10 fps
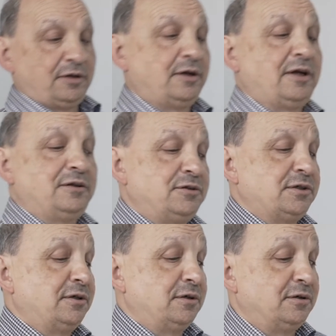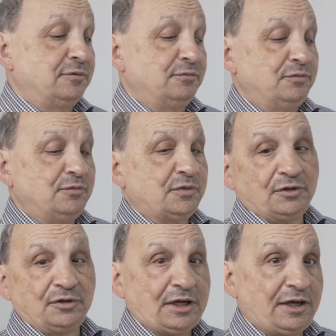at
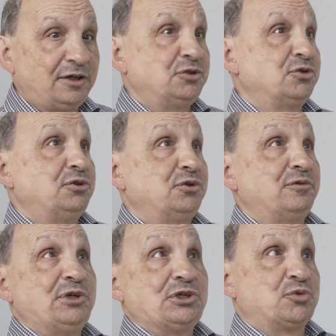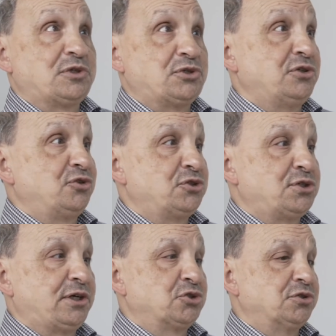Eglinton and Don Mills was the
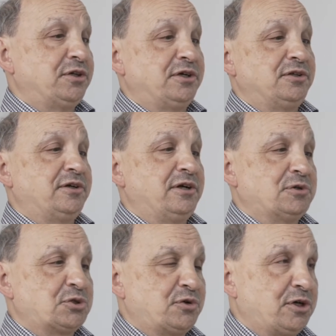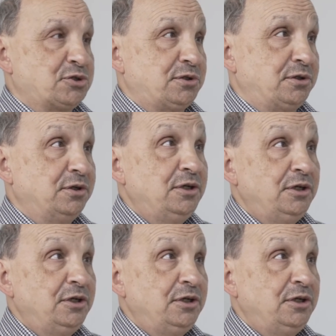intersection there that I was crossing.